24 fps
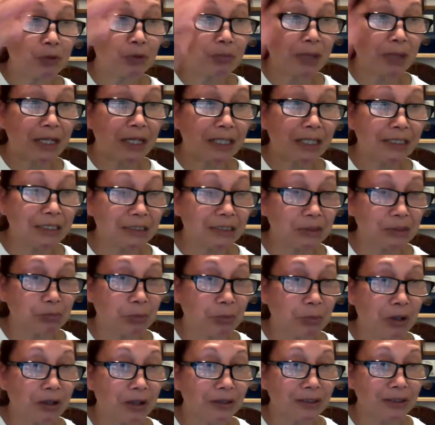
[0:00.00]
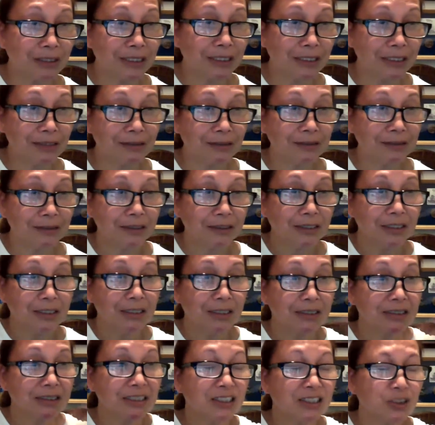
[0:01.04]
so because you have to
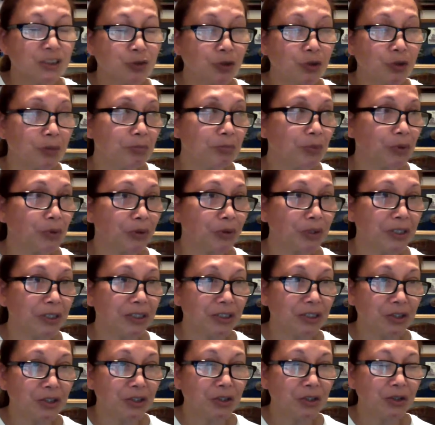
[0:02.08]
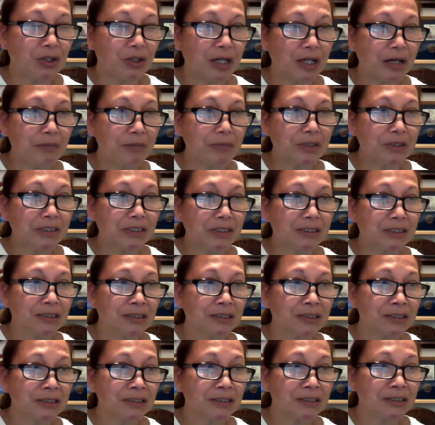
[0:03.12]
buy the spark thing just to
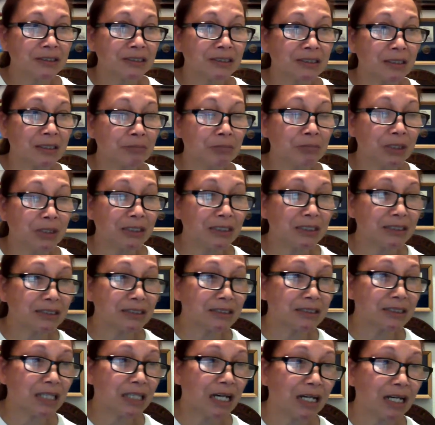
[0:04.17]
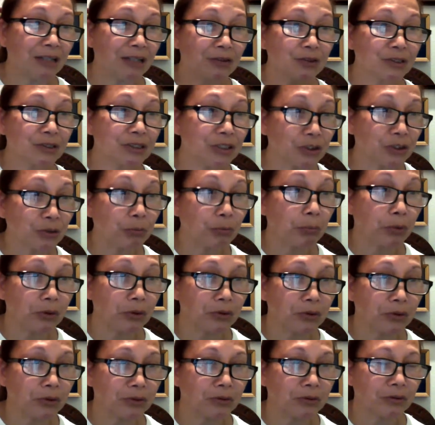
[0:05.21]
avoid having
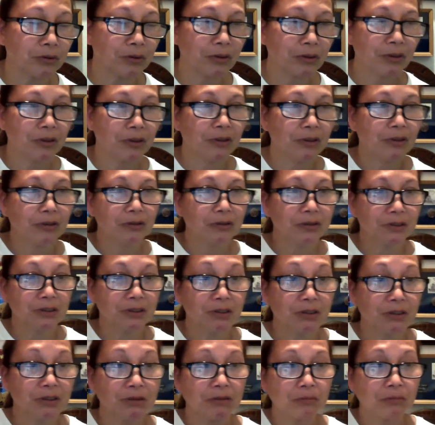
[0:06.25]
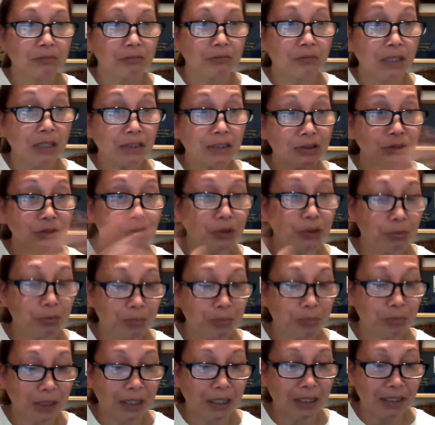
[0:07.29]
somebody's house burn.
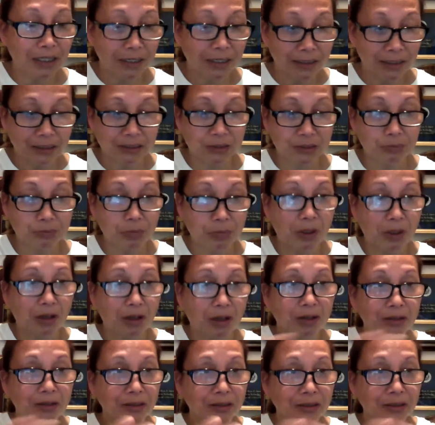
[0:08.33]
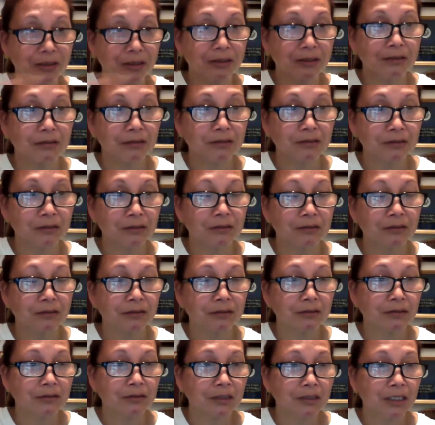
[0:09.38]
So make sure you buy the spark,
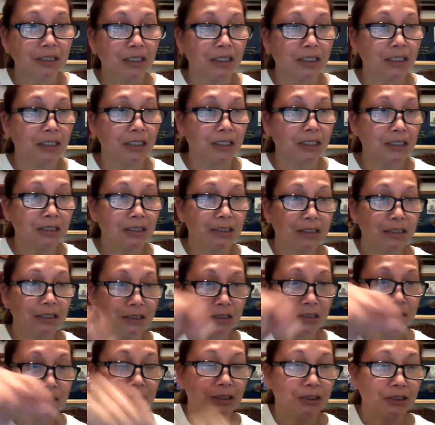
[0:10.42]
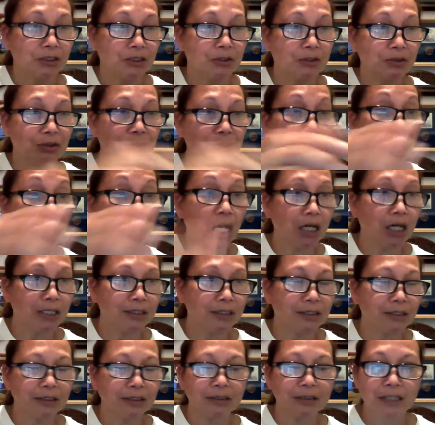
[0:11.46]
uh,
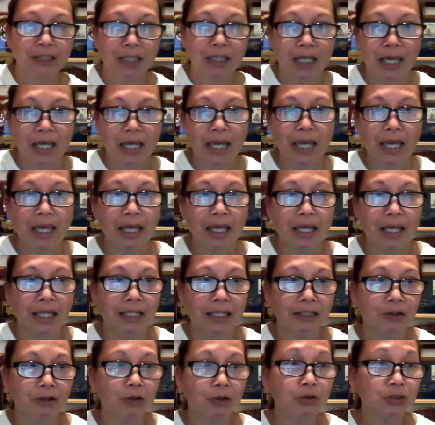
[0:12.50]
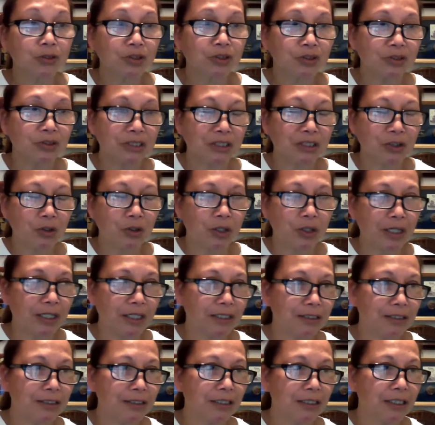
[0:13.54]
guard, and also the
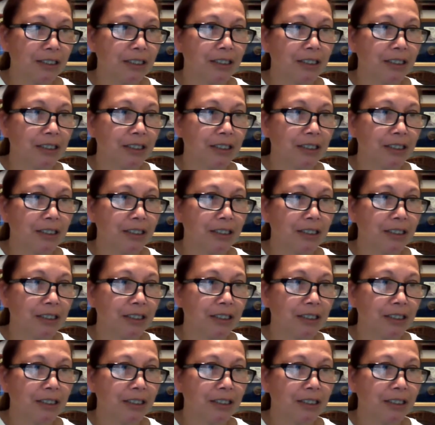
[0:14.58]
crate.